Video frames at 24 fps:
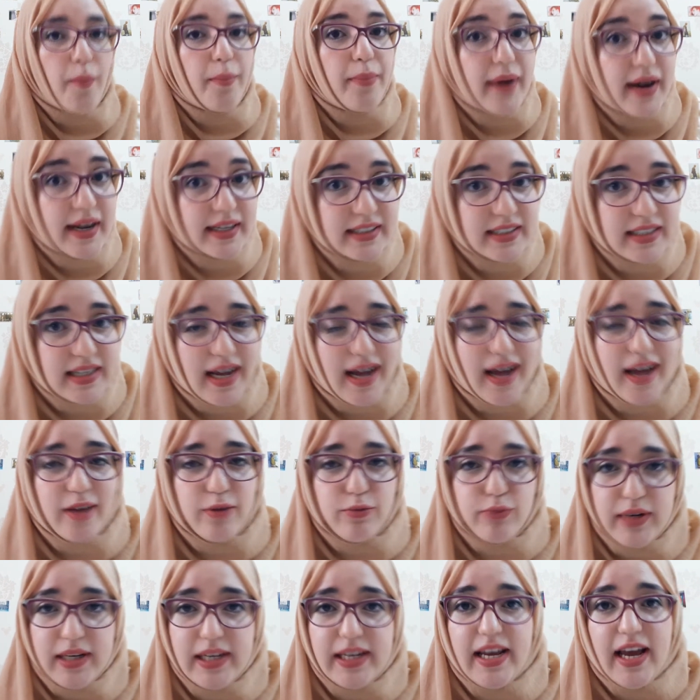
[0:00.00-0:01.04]
But I
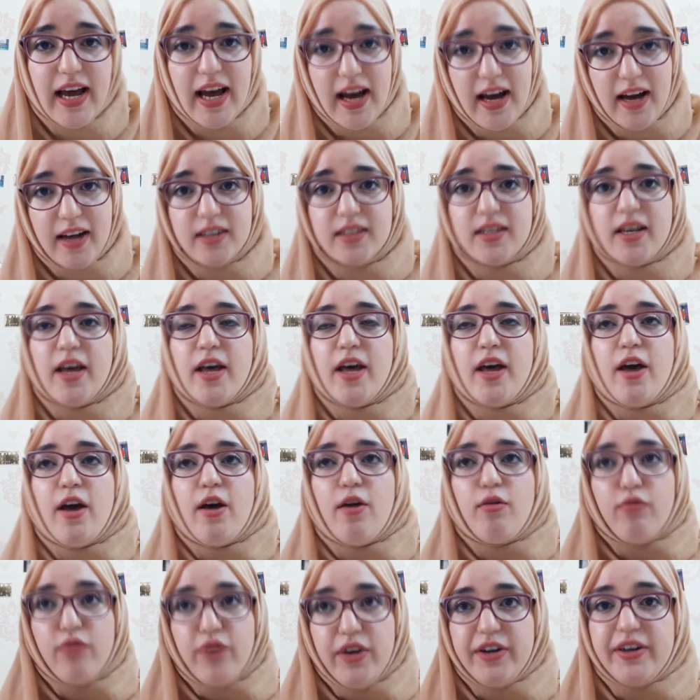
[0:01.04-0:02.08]
really had
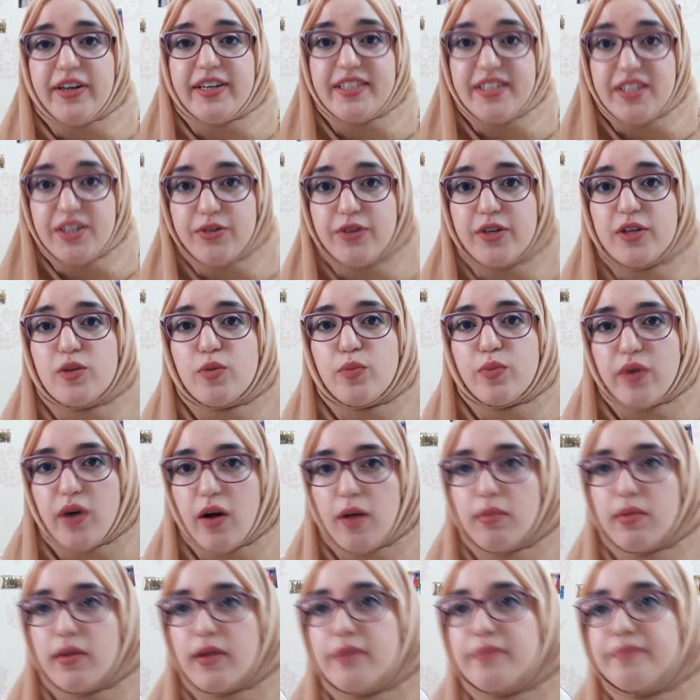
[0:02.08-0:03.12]
a very serious
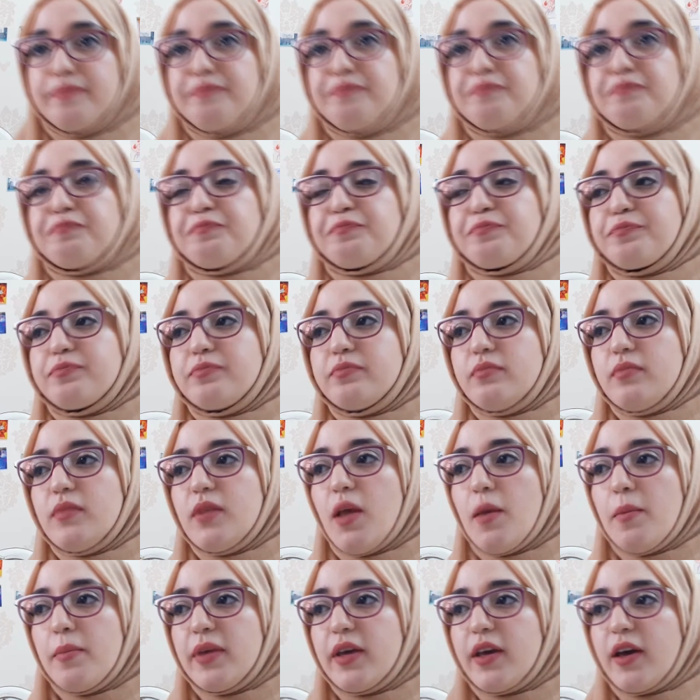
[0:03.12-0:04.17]
problem
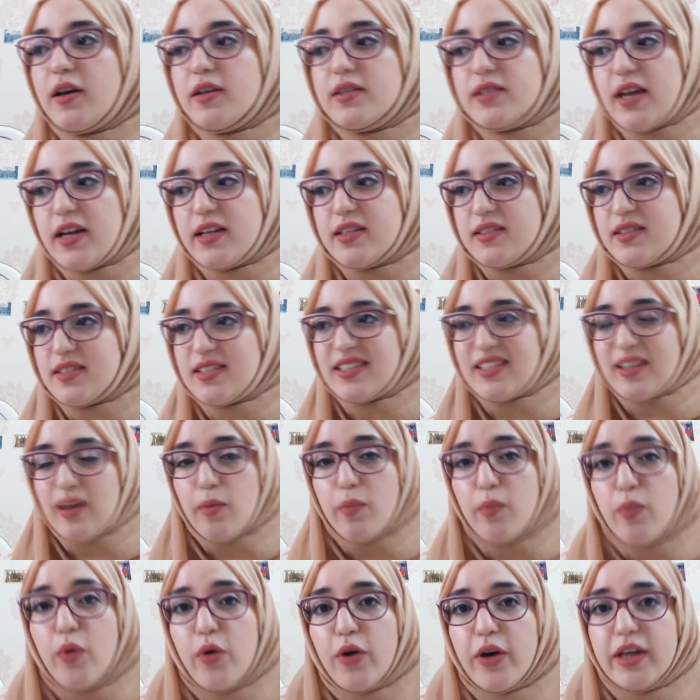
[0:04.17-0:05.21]
because at
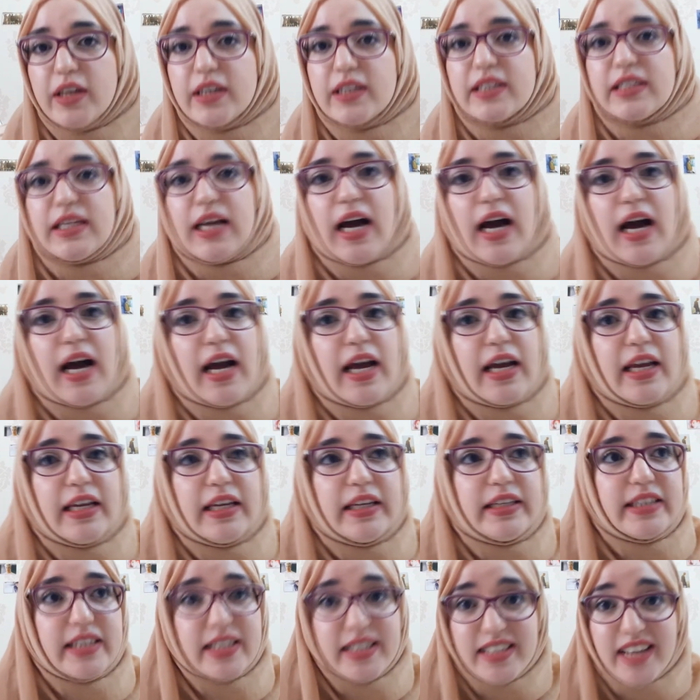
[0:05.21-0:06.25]
some point I
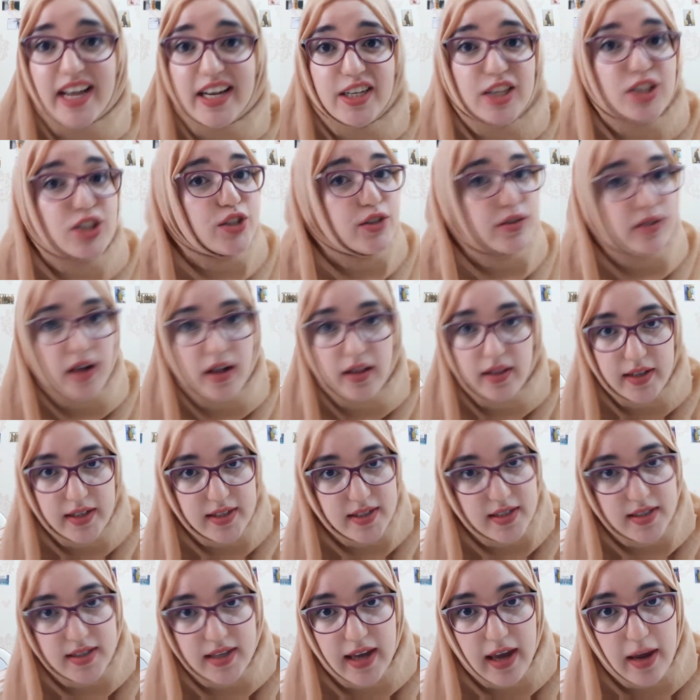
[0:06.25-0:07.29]
decided to not
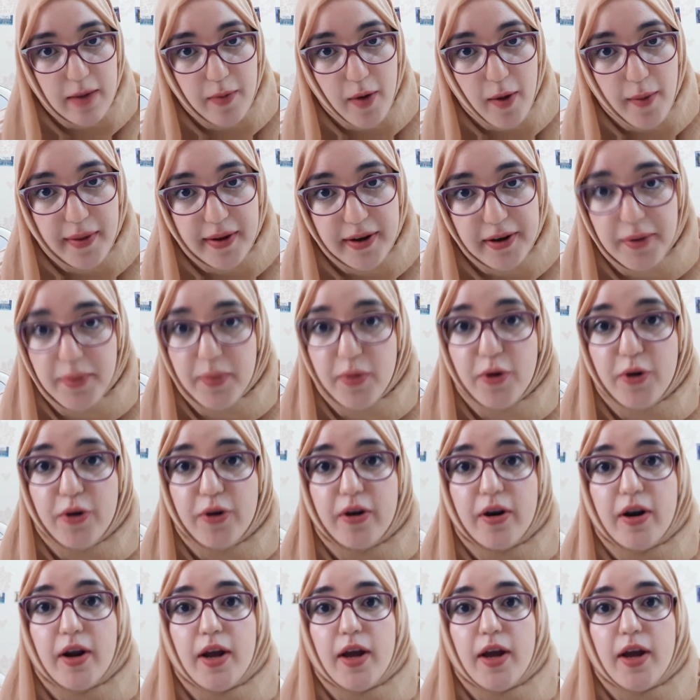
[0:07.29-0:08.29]
listen to K-pop anymore,